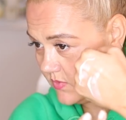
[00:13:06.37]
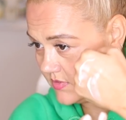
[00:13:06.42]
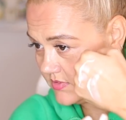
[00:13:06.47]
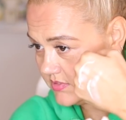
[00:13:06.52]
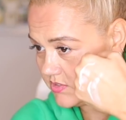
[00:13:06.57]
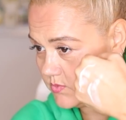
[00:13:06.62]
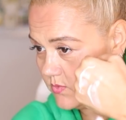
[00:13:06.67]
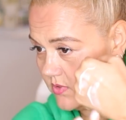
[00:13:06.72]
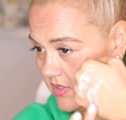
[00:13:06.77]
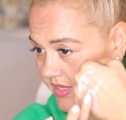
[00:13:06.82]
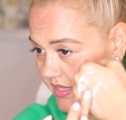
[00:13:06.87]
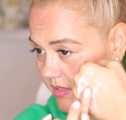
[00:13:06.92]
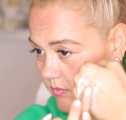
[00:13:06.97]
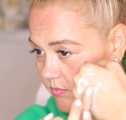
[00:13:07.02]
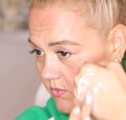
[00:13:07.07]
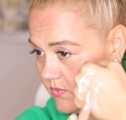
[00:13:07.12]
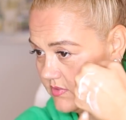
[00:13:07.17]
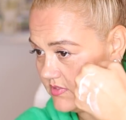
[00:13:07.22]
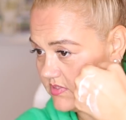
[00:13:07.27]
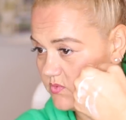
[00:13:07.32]
One swipe,
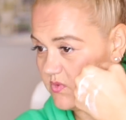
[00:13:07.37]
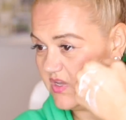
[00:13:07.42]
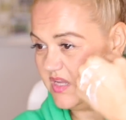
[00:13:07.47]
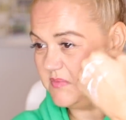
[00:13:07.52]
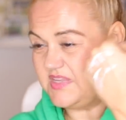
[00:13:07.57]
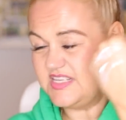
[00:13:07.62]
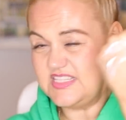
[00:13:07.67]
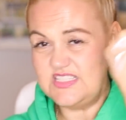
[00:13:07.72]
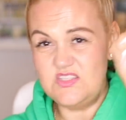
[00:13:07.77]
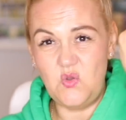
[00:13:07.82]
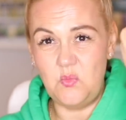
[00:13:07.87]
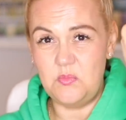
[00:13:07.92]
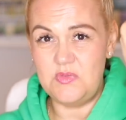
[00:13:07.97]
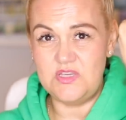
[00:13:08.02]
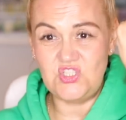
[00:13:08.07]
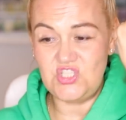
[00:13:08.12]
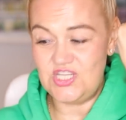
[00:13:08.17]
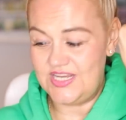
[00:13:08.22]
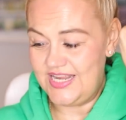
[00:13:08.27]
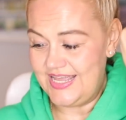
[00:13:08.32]
one swipe. There's not
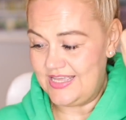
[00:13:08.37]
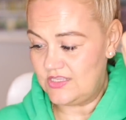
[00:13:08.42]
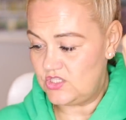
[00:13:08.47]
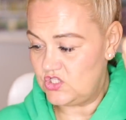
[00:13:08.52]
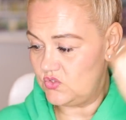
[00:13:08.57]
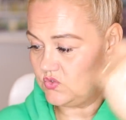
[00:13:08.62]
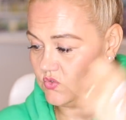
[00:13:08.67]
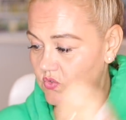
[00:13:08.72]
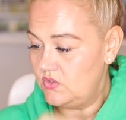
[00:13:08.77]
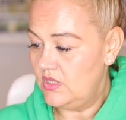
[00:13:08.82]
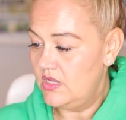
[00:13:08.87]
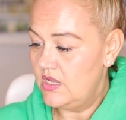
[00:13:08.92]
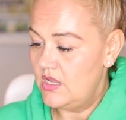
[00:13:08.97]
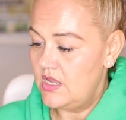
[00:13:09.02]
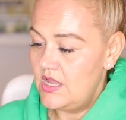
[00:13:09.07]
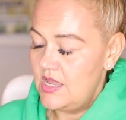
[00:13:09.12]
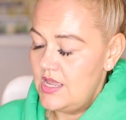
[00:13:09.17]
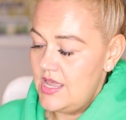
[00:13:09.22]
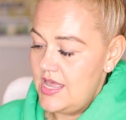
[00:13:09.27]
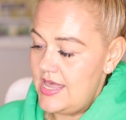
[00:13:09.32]
much in it at all
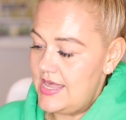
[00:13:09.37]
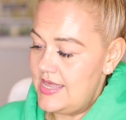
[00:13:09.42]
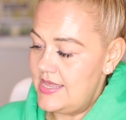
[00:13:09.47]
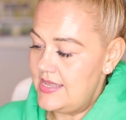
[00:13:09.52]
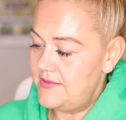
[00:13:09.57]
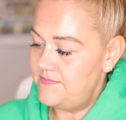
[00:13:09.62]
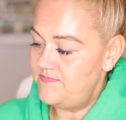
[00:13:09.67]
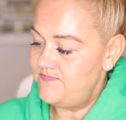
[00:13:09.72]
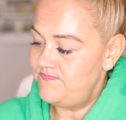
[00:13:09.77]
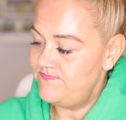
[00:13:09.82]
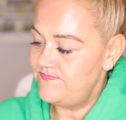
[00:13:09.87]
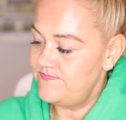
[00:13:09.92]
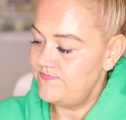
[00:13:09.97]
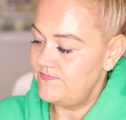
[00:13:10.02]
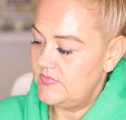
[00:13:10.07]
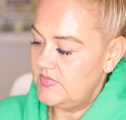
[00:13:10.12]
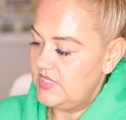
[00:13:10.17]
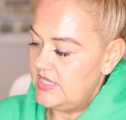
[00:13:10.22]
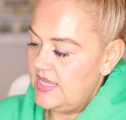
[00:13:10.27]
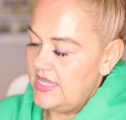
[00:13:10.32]
um,
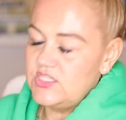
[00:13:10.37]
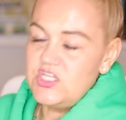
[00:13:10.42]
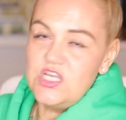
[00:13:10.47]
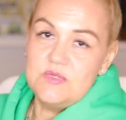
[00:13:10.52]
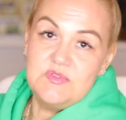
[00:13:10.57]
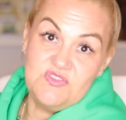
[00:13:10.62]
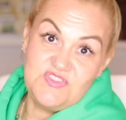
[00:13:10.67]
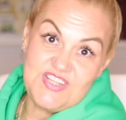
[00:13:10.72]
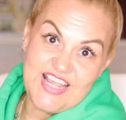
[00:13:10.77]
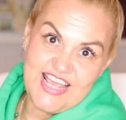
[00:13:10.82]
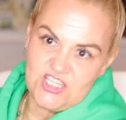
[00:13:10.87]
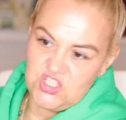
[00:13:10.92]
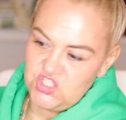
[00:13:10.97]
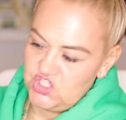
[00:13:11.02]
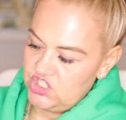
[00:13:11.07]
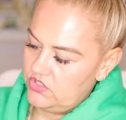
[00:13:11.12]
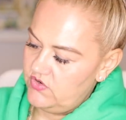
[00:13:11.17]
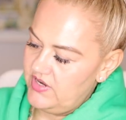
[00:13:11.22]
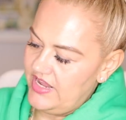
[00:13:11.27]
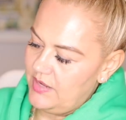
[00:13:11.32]
in terms of
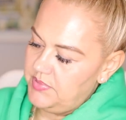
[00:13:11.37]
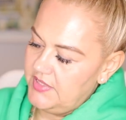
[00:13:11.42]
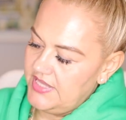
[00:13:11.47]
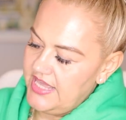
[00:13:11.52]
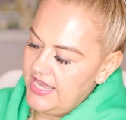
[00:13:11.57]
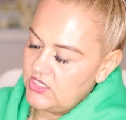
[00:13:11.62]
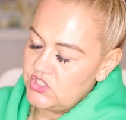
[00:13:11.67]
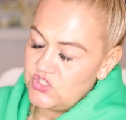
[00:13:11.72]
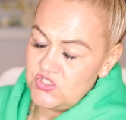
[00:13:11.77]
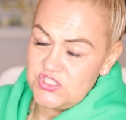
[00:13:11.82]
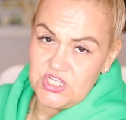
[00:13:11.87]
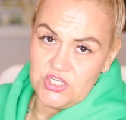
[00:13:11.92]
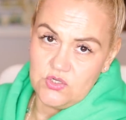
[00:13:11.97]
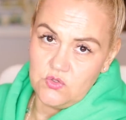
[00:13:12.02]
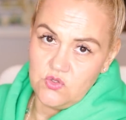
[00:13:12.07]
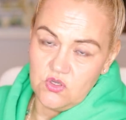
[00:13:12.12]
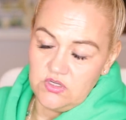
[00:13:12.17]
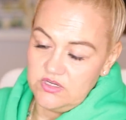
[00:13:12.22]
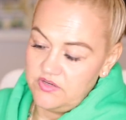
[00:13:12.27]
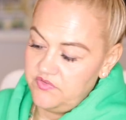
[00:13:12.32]
texture and application. So
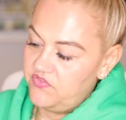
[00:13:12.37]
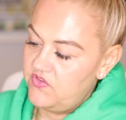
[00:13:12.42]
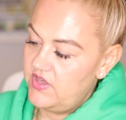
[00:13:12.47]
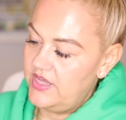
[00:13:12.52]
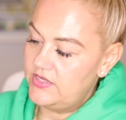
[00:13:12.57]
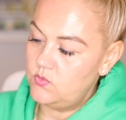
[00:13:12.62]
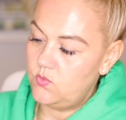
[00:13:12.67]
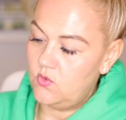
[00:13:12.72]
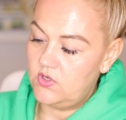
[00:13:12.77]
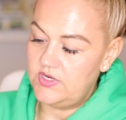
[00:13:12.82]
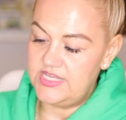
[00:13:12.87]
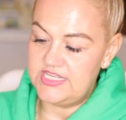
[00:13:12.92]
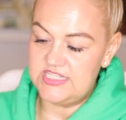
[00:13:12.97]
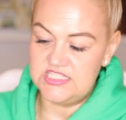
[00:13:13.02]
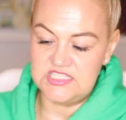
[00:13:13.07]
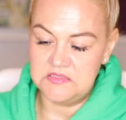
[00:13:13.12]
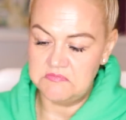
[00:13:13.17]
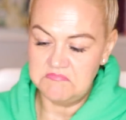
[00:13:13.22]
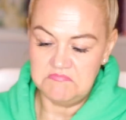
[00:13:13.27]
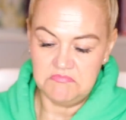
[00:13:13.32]
you're not going to find one
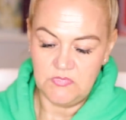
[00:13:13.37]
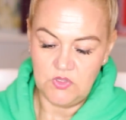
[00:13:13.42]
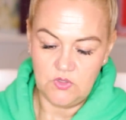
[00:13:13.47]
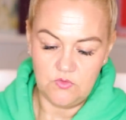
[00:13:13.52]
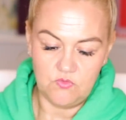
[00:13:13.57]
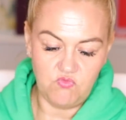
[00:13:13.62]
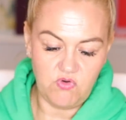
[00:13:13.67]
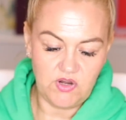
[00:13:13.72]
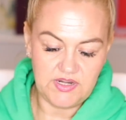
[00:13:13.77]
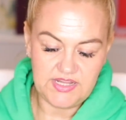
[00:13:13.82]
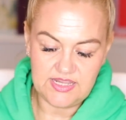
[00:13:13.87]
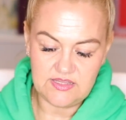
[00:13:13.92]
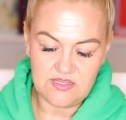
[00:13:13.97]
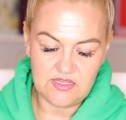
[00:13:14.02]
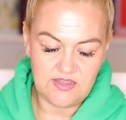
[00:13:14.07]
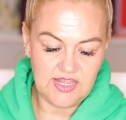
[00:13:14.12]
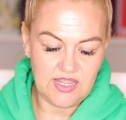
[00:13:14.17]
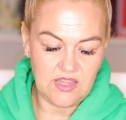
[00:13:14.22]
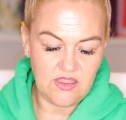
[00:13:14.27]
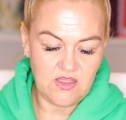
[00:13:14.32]
is runnier
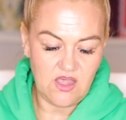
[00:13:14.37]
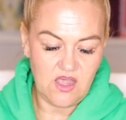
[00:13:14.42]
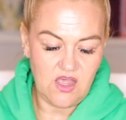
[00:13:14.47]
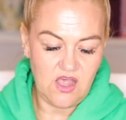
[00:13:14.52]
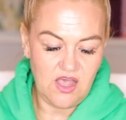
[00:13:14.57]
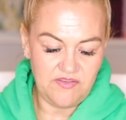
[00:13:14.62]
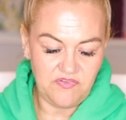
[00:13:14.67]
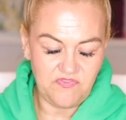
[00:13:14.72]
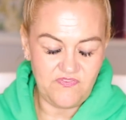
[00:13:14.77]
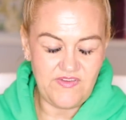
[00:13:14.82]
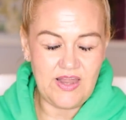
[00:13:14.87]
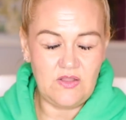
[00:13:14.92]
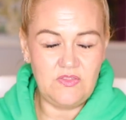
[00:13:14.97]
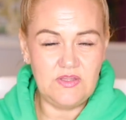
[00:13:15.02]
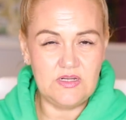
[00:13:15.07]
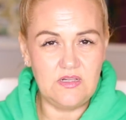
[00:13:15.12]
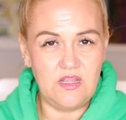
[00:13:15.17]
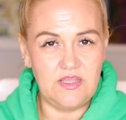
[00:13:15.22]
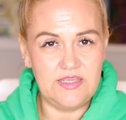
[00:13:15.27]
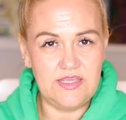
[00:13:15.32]
than the other. I
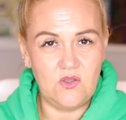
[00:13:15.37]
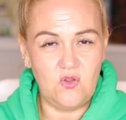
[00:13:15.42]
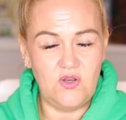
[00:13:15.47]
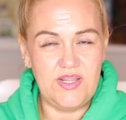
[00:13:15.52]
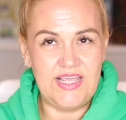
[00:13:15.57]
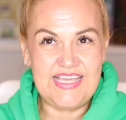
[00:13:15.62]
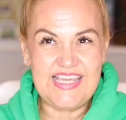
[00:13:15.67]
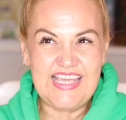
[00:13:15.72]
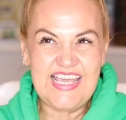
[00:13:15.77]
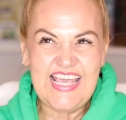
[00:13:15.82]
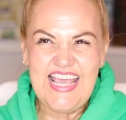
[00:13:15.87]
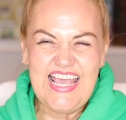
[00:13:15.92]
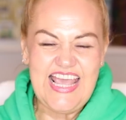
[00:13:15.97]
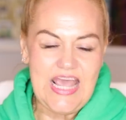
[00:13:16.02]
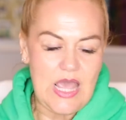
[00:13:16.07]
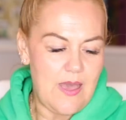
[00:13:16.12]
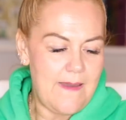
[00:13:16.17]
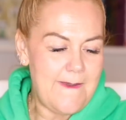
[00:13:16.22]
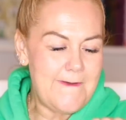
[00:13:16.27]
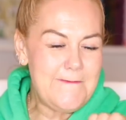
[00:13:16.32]
found the glycolic
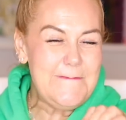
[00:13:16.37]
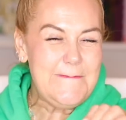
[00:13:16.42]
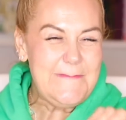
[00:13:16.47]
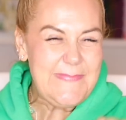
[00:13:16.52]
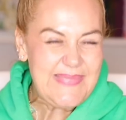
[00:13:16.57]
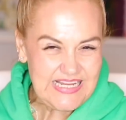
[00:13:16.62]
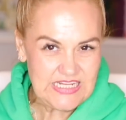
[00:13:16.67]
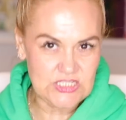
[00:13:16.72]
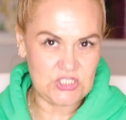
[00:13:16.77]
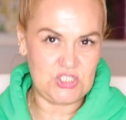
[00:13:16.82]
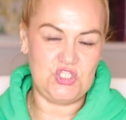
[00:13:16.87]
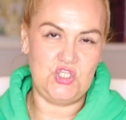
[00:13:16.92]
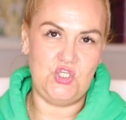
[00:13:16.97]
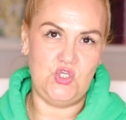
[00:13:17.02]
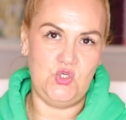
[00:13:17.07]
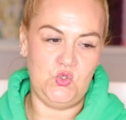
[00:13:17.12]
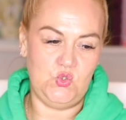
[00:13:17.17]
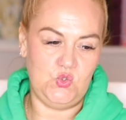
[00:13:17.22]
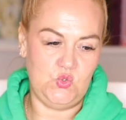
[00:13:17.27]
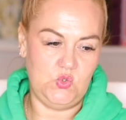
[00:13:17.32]
a
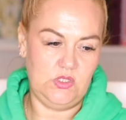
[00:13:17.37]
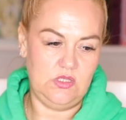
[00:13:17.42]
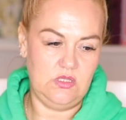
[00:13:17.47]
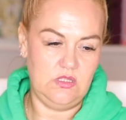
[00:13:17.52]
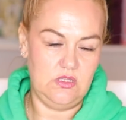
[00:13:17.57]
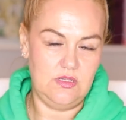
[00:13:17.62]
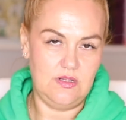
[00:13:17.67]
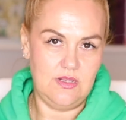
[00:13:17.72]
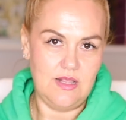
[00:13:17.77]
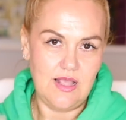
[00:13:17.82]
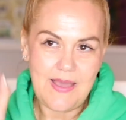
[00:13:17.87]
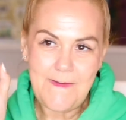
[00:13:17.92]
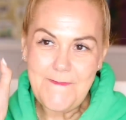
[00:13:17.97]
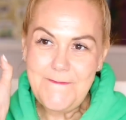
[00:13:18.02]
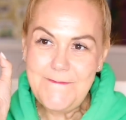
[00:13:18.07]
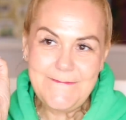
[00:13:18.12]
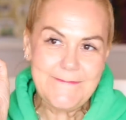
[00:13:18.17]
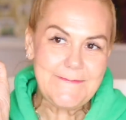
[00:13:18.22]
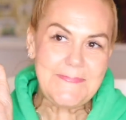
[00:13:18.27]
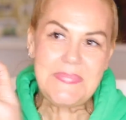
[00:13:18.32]
minuscule, a
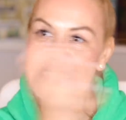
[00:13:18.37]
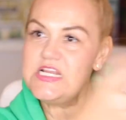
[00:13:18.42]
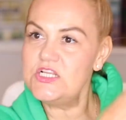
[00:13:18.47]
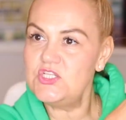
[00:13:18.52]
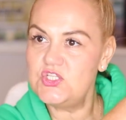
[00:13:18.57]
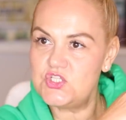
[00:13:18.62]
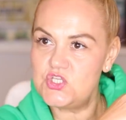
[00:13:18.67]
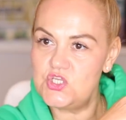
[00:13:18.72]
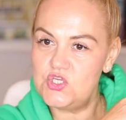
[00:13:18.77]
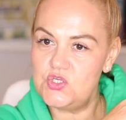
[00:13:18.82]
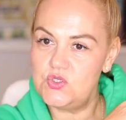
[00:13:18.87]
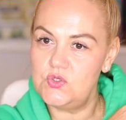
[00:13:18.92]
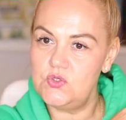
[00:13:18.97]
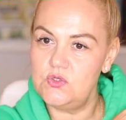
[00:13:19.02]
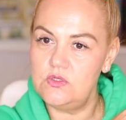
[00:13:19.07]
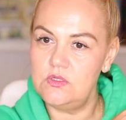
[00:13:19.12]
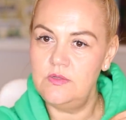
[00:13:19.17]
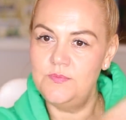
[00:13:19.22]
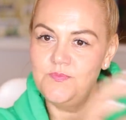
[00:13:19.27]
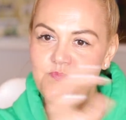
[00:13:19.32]

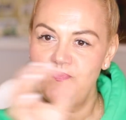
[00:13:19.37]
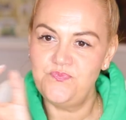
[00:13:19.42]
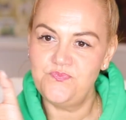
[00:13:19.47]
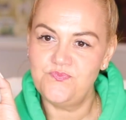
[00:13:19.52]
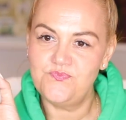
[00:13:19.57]
minuscule